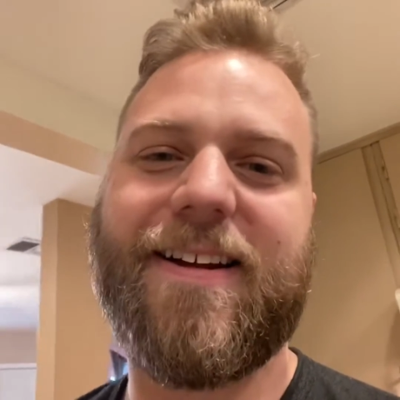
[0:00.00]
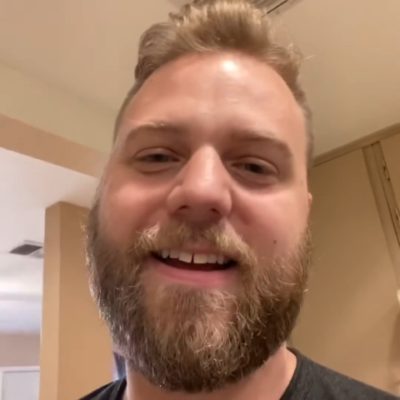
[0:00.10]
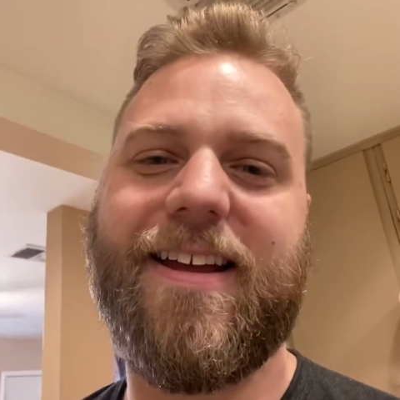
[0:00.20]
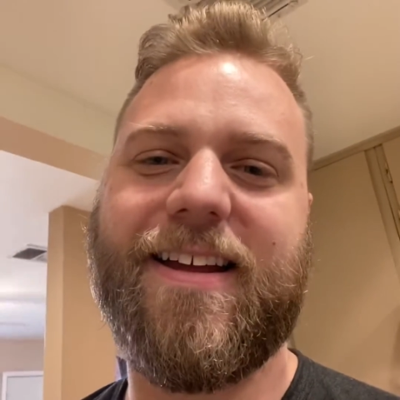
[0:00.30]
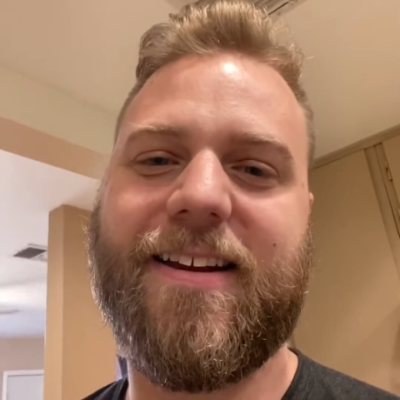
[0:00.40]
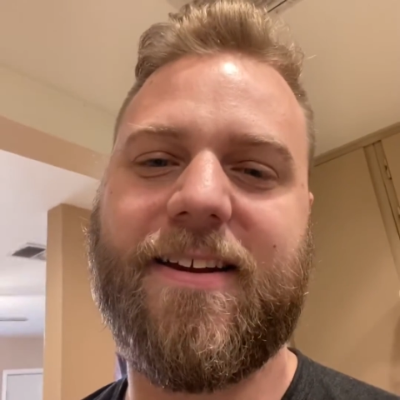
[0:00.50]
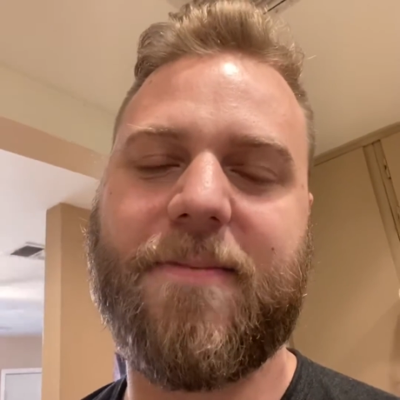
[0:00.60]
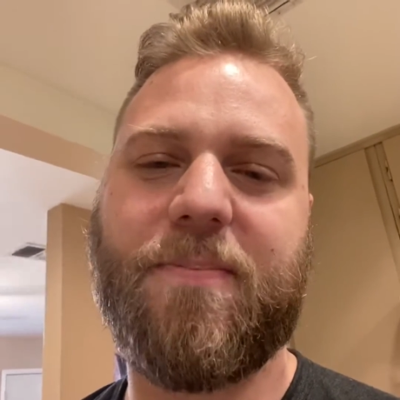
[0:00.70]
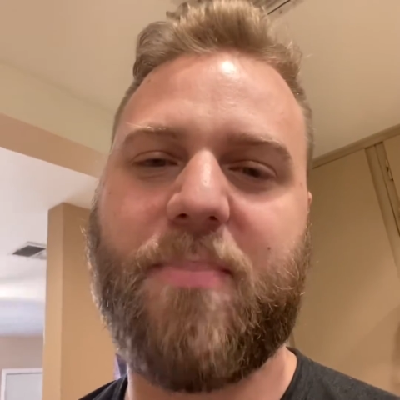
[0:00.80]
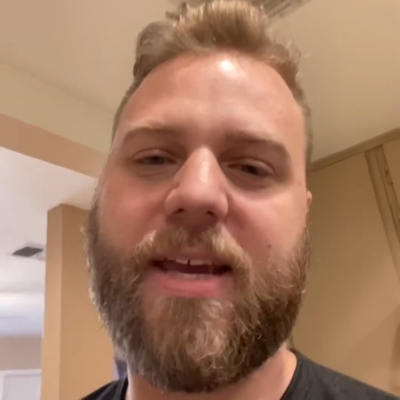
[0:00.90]
and
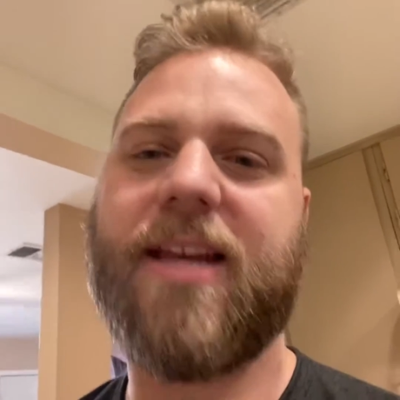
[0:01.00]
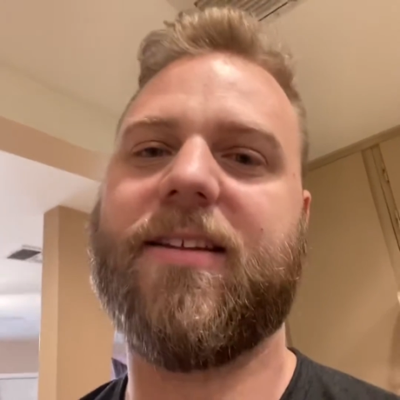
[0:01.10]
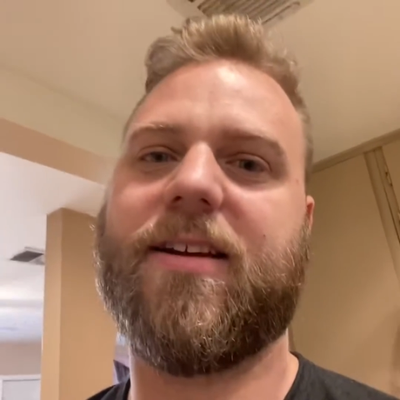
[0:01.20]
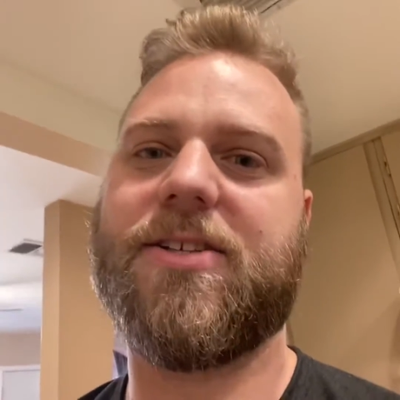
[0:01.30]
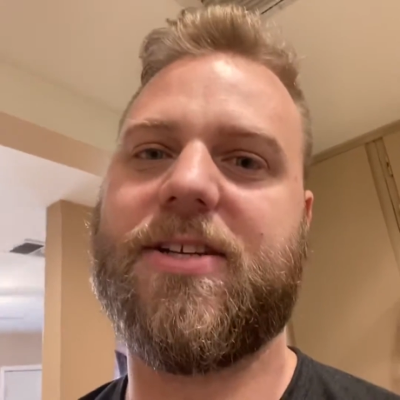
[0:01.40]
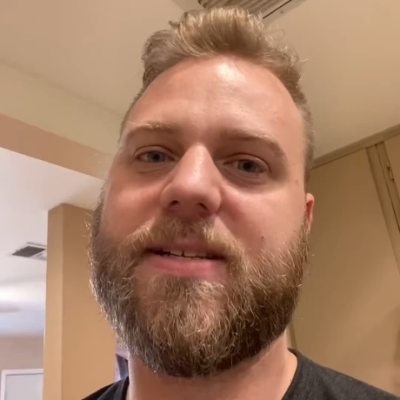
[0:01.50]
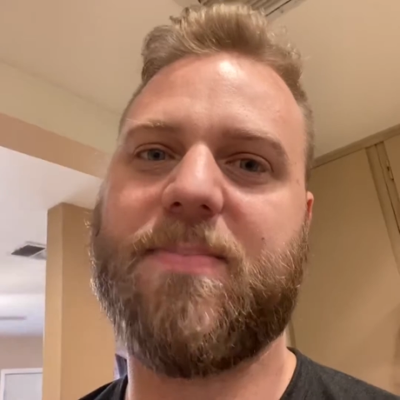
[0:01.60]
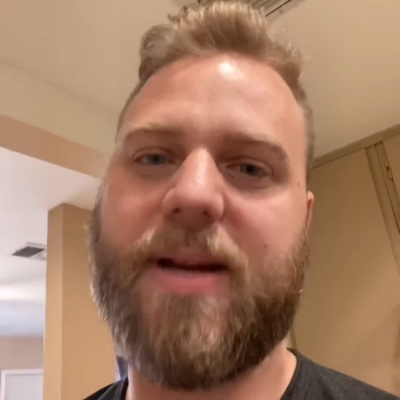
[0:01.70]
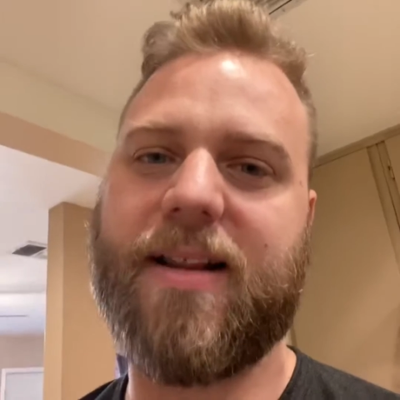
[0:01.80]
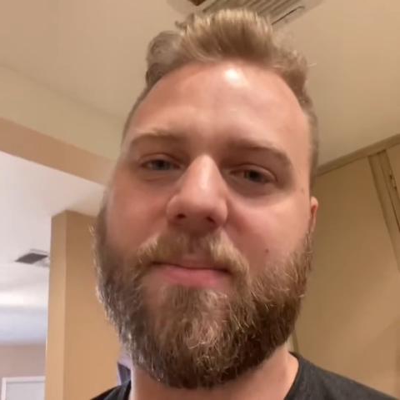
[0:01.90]
making lunch is a
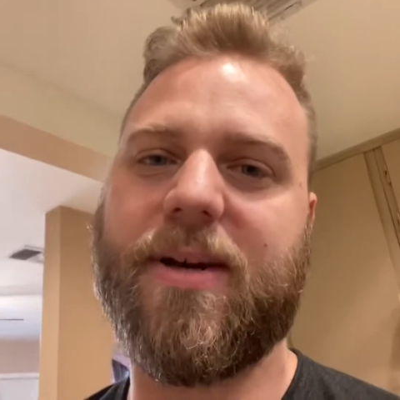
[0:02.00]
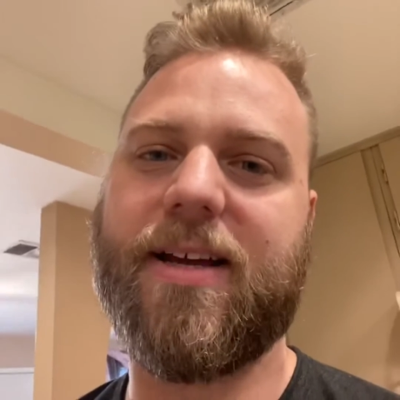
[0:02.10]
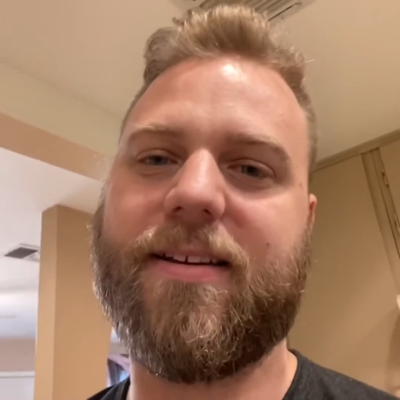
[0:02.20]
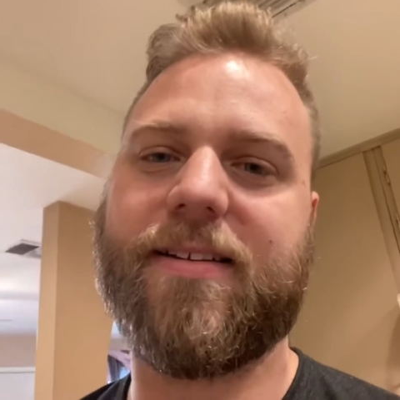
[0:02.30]
pain in the butt.